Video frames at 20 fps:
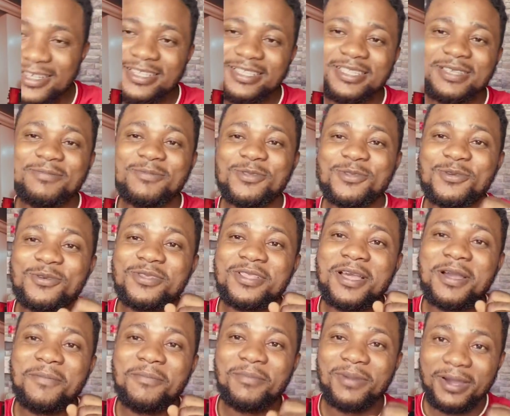Davido
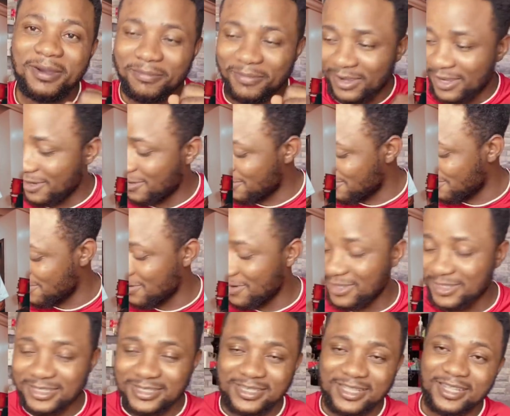now, Baba.
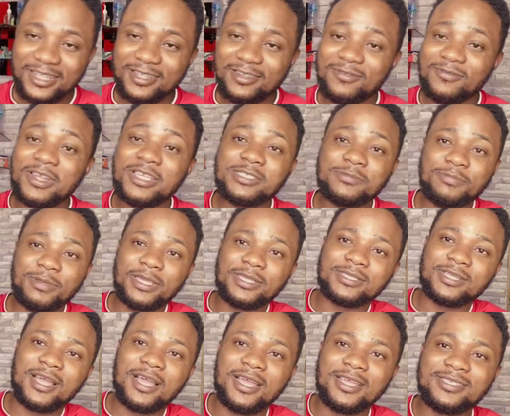Honestly, respect,
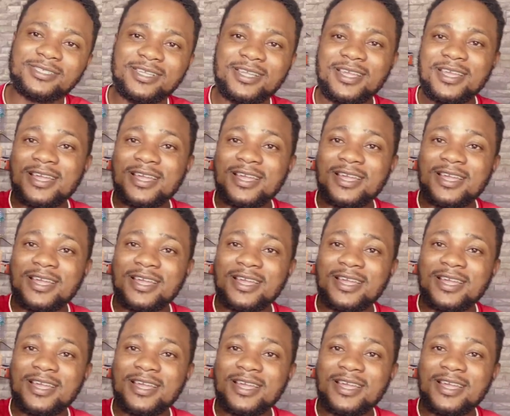guys.